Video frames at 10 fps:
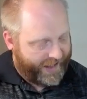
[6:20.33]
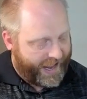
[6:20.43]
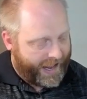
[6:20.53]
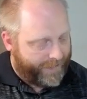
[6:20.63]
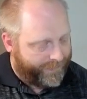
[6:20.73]

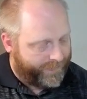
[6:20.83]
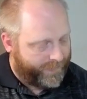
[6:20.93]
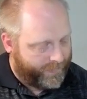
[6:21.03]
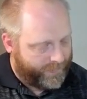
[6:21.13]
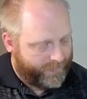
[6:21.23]
if,
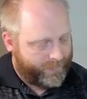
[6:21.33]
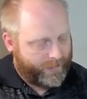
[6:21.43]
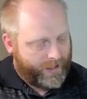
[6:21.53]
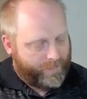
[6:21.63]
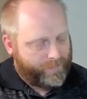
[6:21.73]

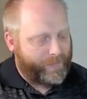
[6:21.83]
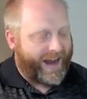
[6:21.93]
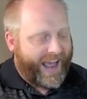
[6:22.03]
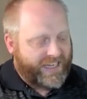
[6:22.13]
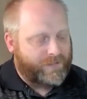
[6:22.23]

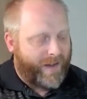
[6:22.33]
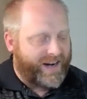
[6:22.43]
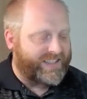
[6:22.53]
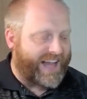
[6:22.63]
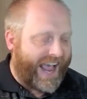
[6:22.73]
remember, x
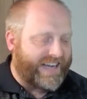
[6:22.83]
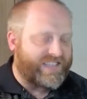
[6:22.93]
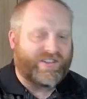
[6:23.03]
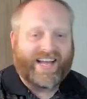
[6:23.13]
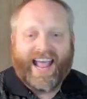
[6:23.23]
minus a,
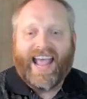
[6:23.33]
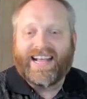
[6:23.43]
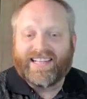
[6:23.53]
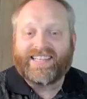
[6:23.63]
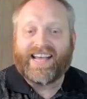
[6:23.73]
so that a
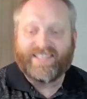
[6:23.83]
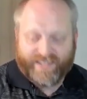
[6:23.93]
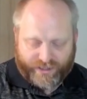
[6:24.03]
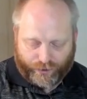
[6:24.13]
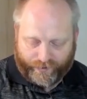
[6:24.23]
in this case
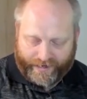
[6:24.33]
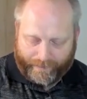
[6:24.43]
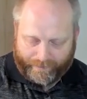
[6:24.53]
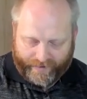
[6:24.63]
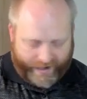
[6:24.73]
is
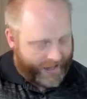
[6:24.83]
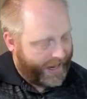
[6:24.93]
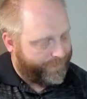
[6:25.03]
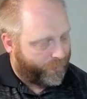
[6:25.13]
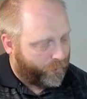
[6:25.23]
3,
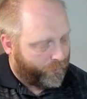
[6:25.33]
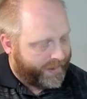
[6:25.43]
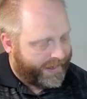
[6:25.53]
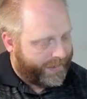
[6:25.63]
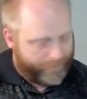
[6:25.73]
if
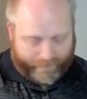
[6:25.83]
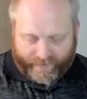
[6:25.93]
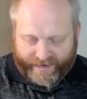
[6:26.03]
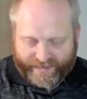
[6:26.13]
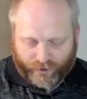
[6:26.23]
3
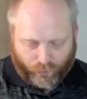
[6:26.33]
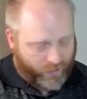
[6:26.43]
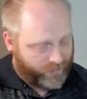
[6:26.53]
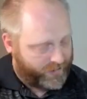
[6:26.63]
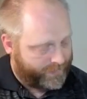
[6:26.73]
is a
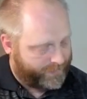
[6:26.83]
root.